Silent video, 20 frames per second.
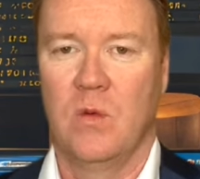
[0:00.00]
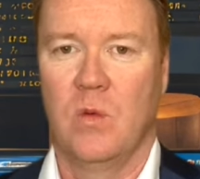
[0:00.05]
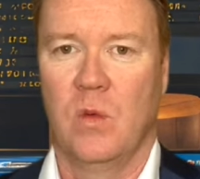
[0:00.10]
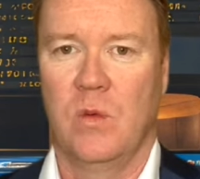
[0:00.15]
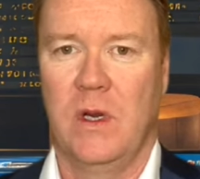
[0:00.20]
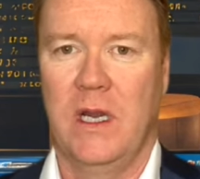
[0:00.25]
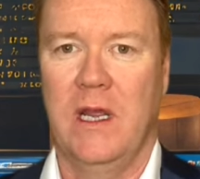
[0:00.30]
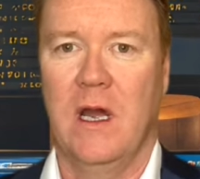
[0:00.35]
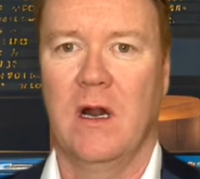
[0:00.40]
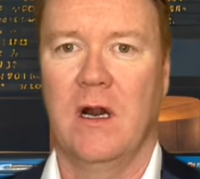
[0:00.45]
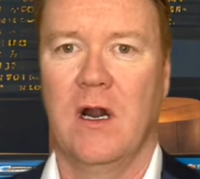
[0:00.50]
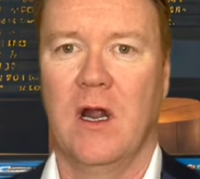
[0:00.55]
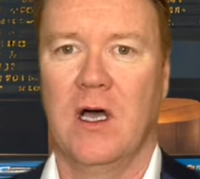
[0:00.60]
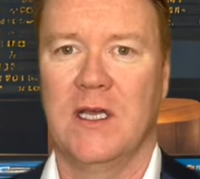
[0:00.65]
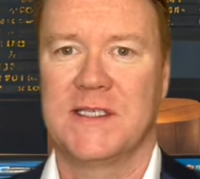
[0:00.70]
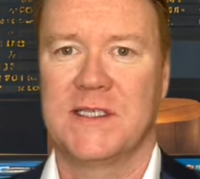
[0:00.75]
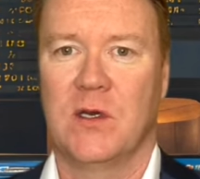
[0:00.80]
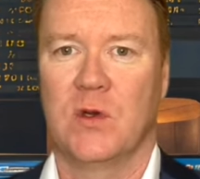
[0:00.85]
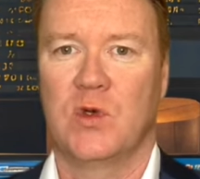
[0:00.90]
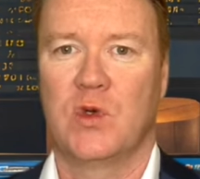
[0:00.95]
We are
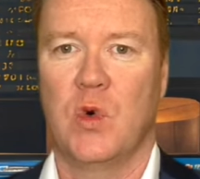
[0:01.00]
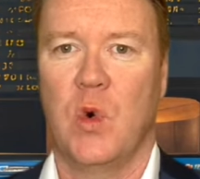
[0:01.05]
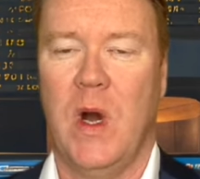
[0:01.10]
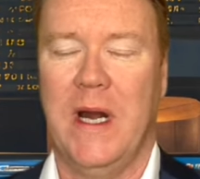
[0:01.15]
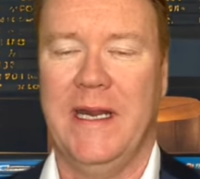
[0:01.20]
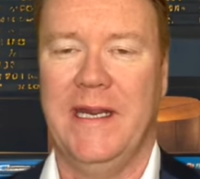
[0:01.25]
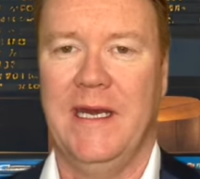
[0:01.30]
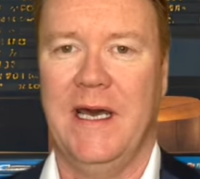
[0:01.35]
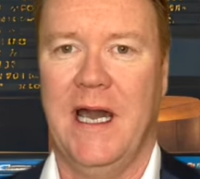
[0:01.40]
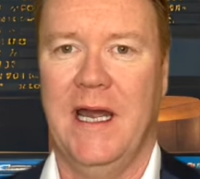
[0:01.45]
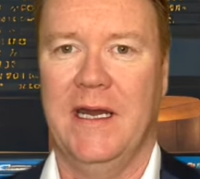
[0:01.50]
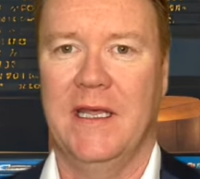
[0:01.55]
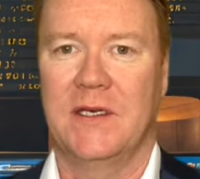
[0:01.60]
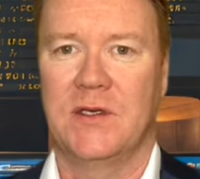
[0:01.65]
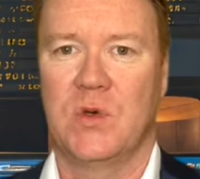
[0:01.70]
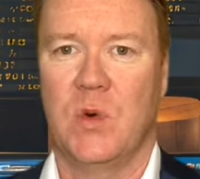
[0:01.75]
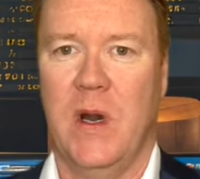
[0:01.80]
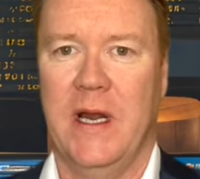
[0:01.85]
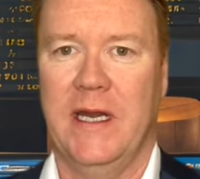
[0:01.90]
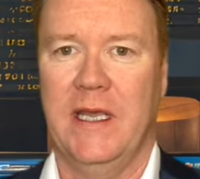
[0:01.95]
also
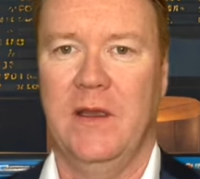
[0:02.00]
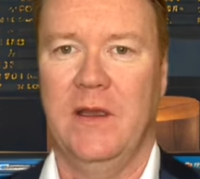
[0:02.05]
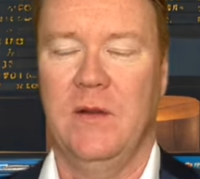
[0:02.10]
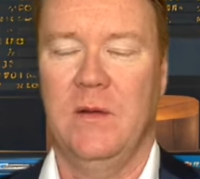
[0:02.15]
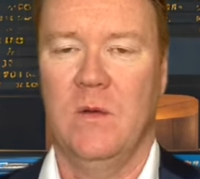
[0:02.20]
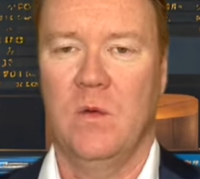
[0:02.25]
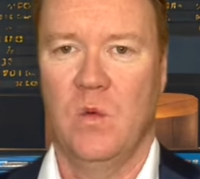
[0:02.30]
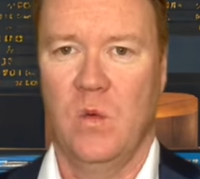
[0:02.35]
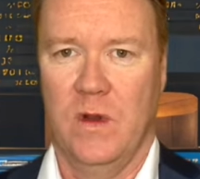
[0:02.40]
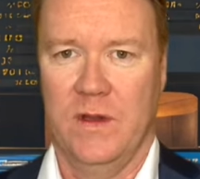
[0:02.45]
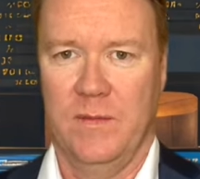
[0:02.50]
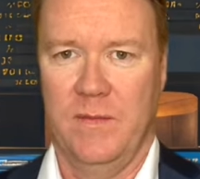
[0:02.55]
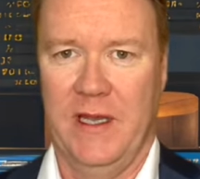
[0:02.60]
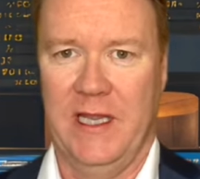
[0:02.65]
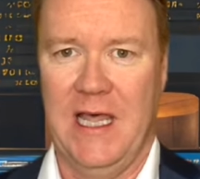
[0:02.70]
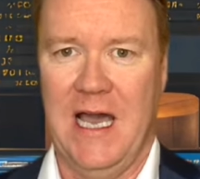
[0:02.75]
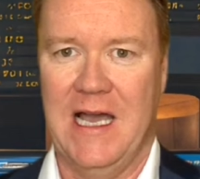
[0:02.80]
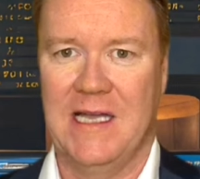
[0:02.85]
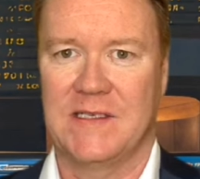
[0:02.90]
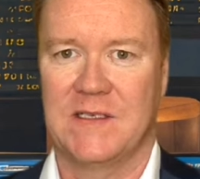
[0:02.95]
29-20 with my
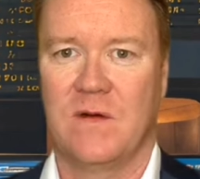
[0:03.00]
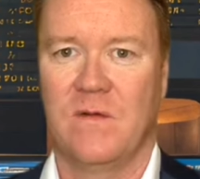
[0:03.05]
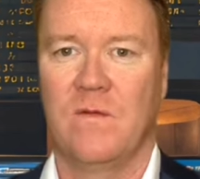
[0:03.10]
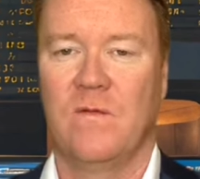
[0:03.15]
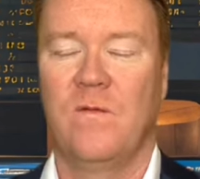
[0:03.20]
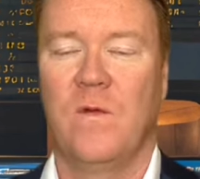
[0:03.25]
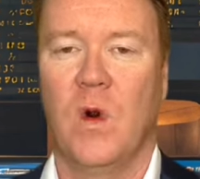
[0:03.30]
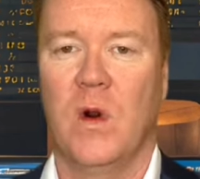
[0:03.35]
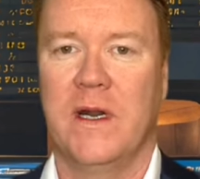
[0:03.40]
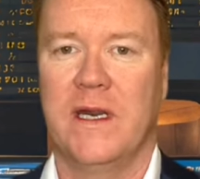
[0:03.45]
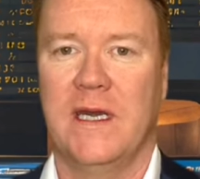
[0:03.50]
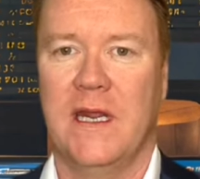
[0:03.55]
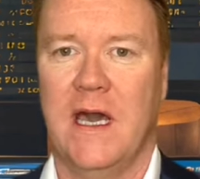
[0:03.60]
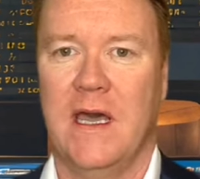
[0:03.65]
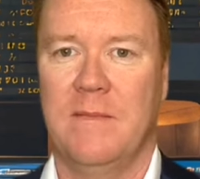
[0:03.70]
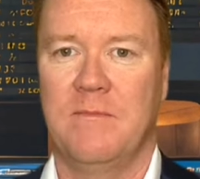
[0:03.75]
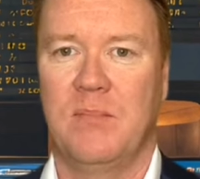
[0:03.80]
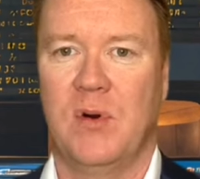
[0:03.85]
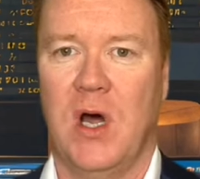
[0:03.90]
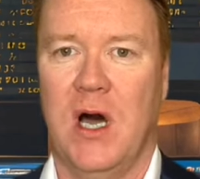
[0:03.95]
last
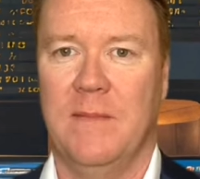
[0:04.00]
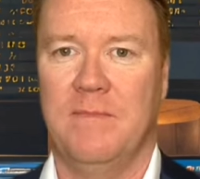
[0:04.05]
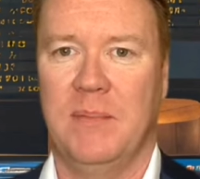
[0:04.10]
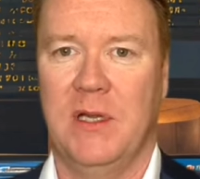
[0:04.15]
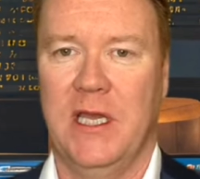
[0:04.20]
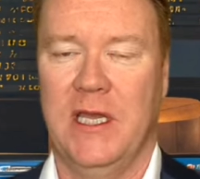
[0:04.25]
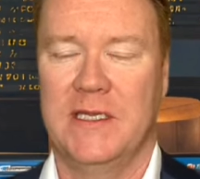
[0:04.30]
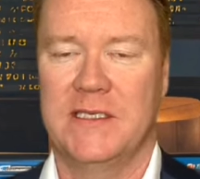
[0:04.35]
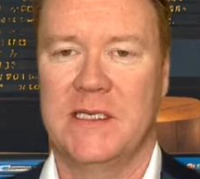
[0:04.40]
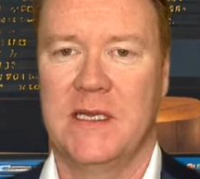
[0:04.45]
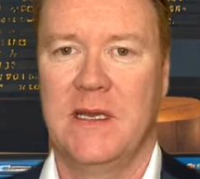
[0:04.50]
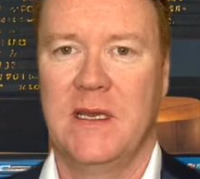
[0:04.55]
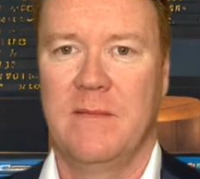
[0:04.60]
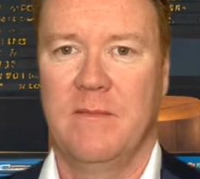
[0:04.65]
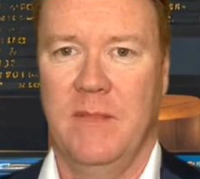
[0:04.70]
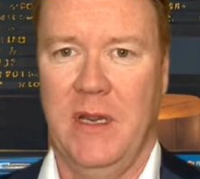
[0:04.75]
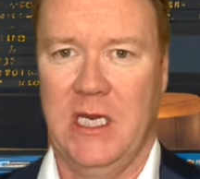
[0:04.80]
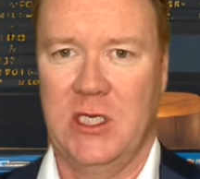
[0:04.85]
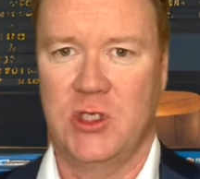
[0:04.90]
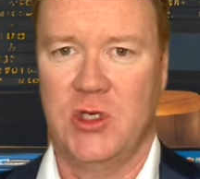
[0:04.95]
49 prop plays.
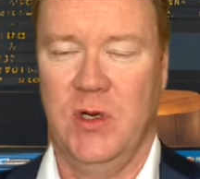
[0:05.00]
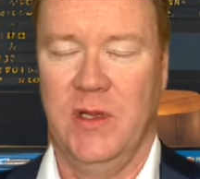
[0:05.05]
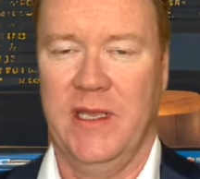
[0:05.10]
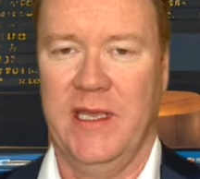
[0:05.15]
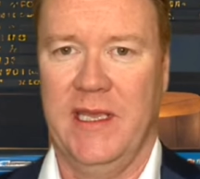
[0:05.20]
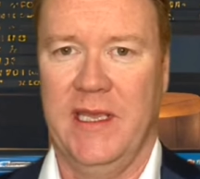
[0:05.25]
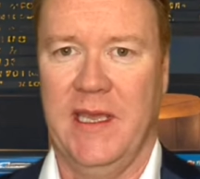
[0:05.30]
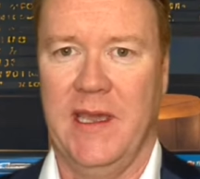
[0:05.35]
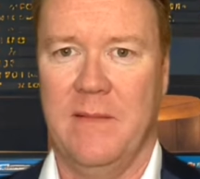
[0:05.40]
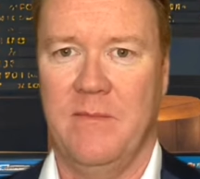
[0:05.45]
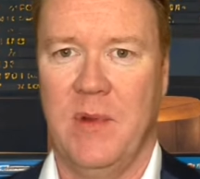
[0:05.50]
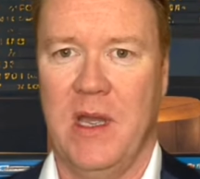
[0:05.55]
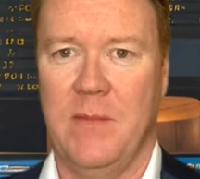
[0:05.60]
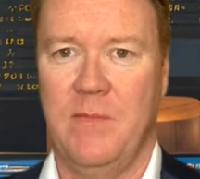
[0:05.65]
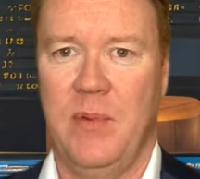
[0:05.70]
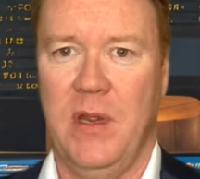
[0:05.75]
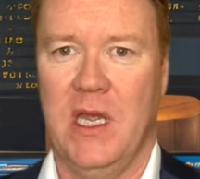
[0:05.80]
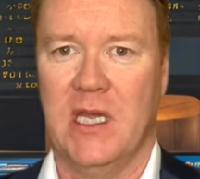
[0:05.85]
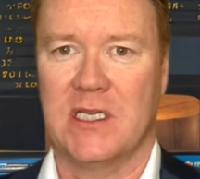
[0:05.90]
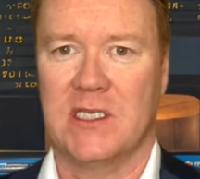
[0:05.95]
Make sure that you get my
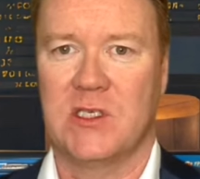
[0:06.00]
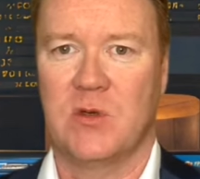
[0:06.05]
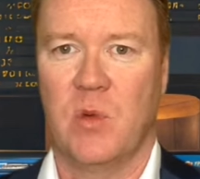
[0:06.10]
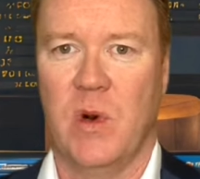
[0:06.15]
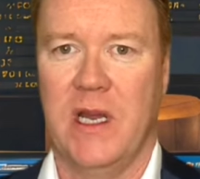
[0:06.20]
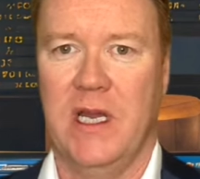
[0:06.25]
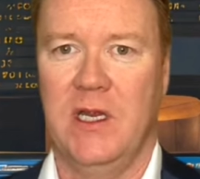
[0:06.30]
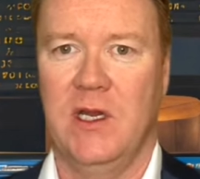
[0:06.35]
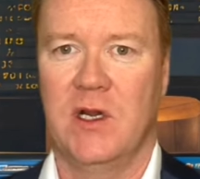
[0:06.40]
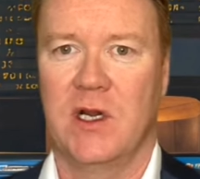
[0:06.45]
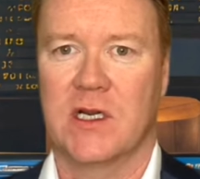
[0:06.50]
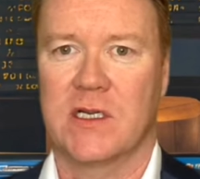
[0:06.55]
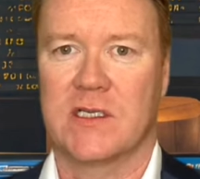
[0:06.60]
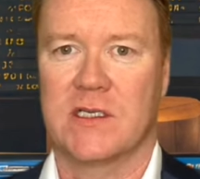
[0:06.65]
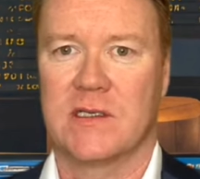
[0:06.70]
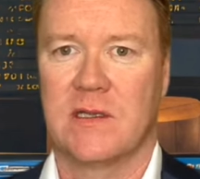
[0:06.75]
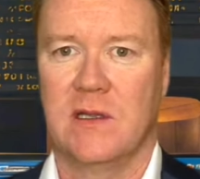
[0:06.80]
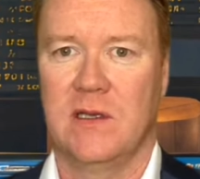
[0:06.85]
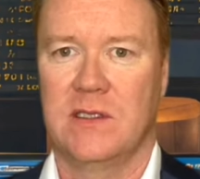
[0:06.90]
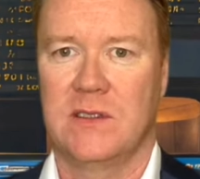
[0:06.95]
picks right here
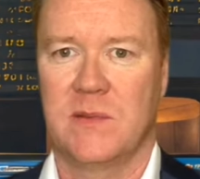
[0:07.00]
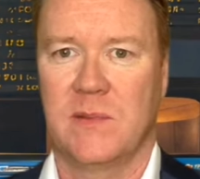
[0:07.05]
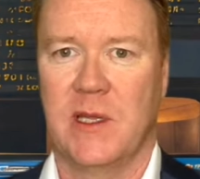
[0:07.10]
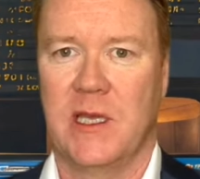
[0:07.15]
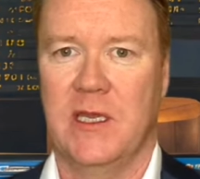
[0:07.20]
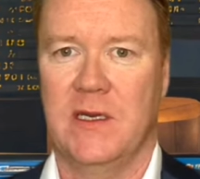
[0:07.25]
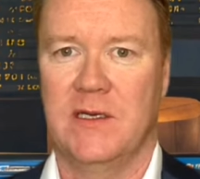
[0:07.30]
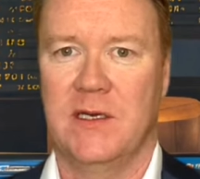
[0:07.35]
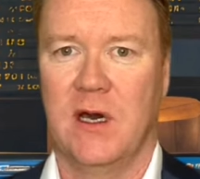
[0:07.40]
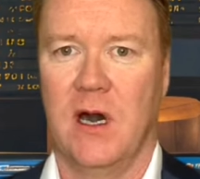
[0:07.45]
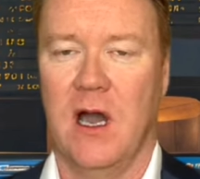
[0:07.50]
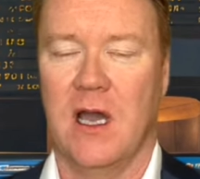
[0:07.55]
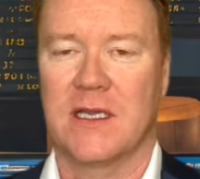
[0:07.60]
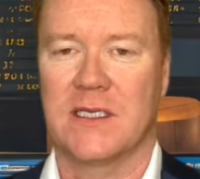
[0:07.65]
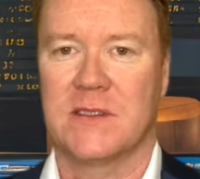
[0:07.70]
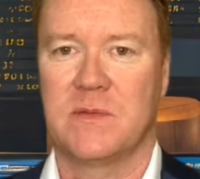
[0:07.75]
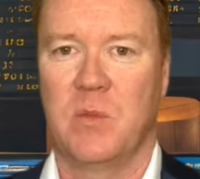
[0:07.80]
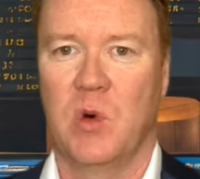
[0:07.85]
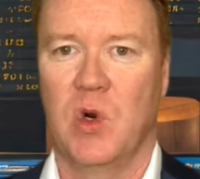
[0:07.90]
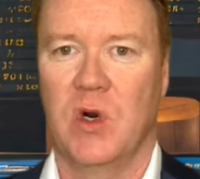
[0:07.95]
exclusively at
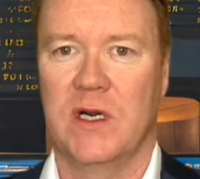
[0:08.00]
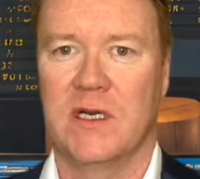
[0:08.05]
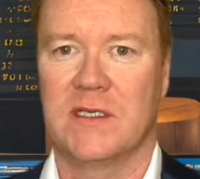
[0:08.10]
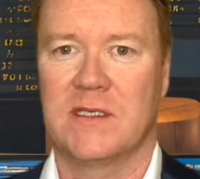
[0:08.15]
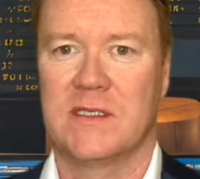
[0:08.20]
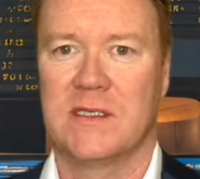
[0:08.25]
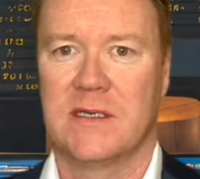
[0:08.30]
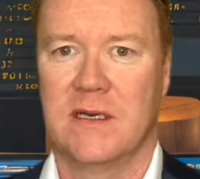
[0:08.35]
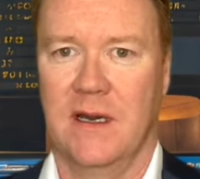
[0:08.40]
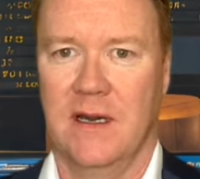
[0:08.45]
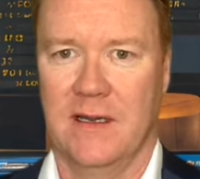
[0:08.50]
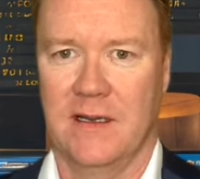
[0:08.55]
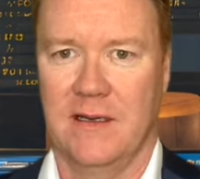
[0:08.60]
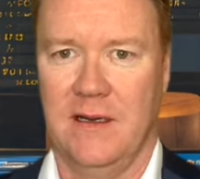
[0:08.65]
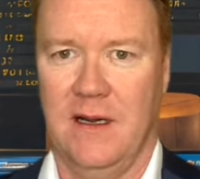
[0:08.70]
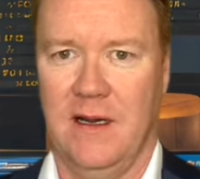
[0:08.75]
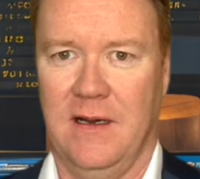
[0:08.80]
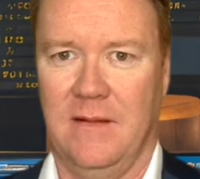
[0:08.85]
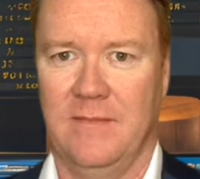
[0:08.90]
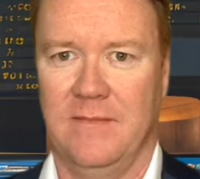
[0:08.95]

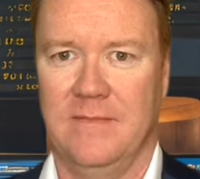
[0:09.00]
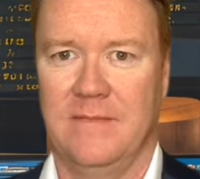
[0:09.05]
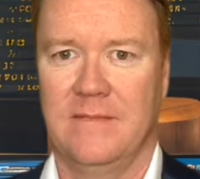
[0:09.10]
DocSports.com.